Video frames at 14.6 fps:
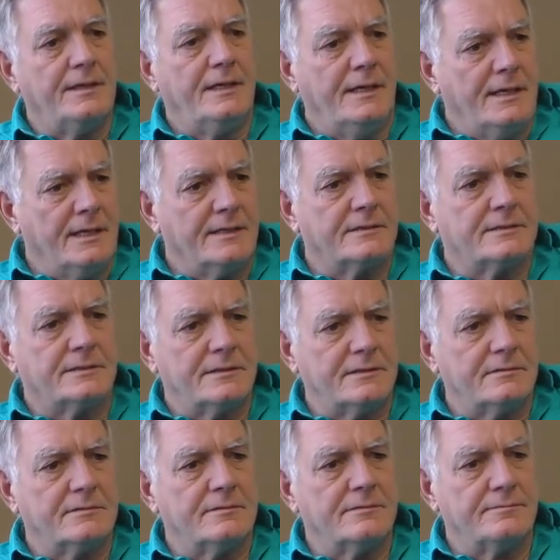It is.
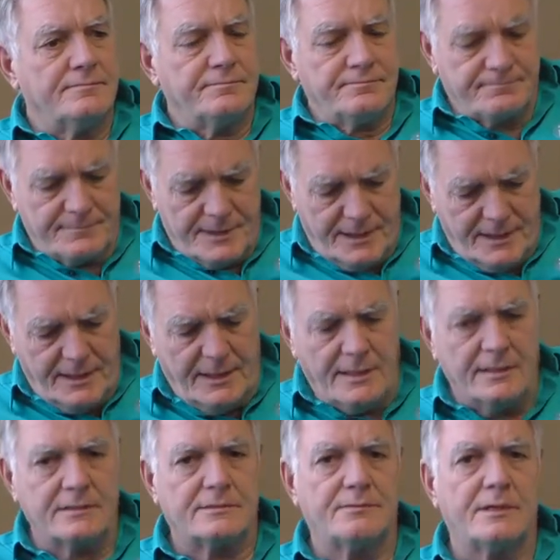It
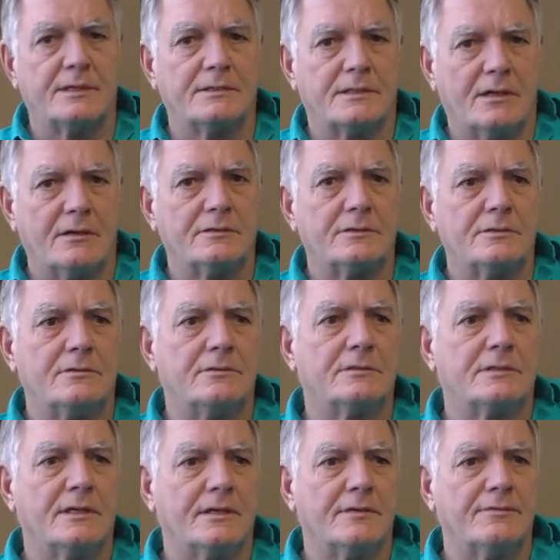is, but it's also
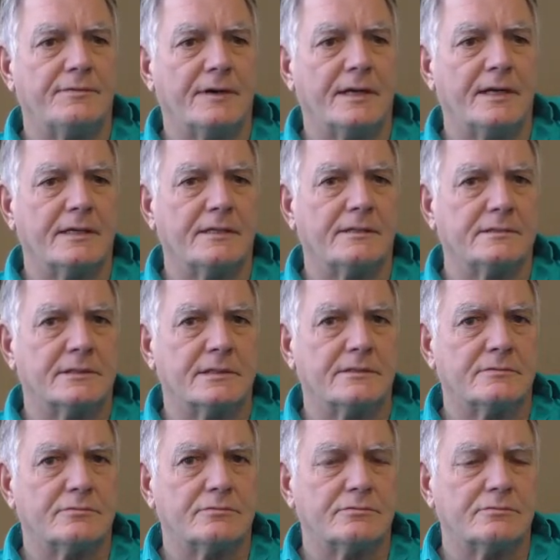terrifying in the
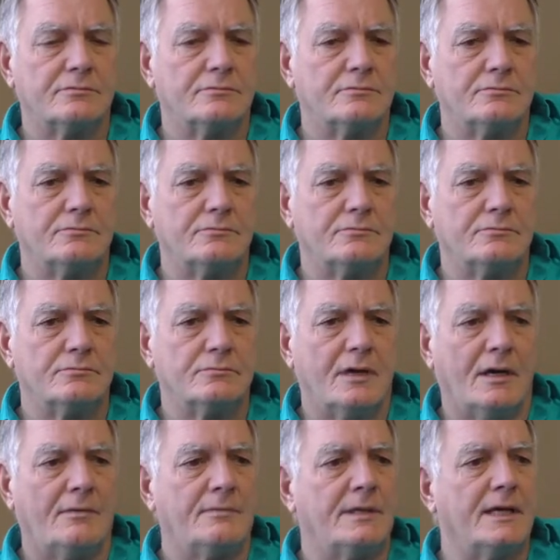sense,
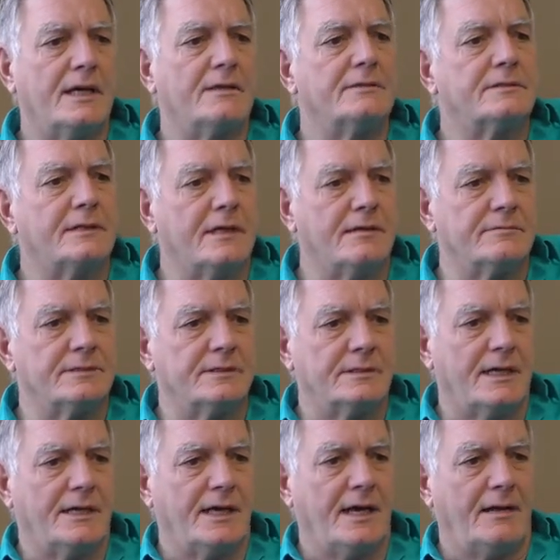how many other times did
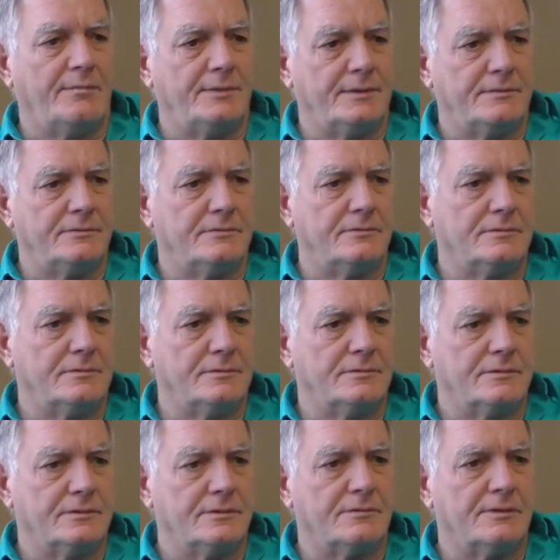that happen?
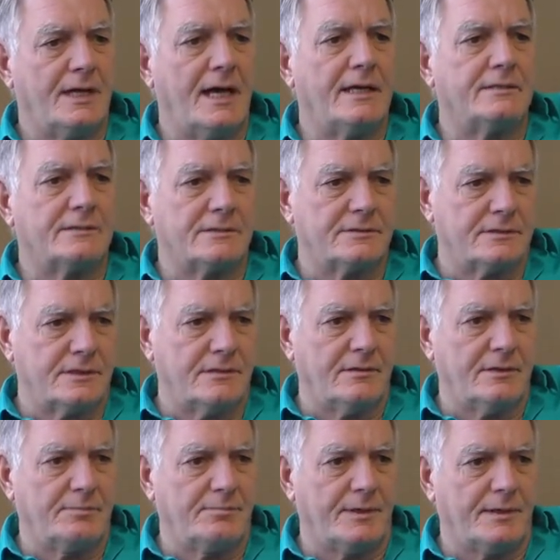That's a
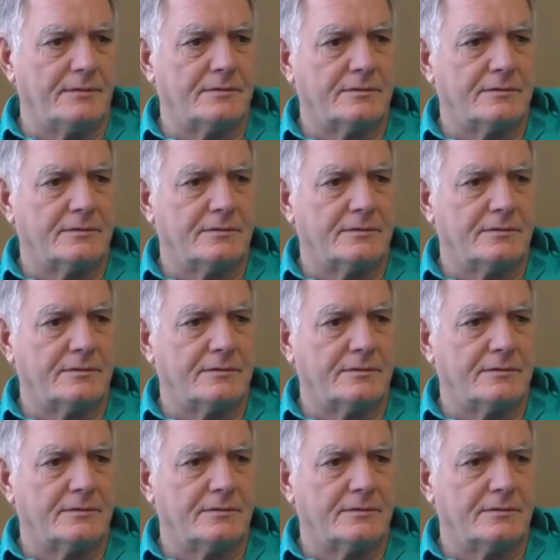scary part.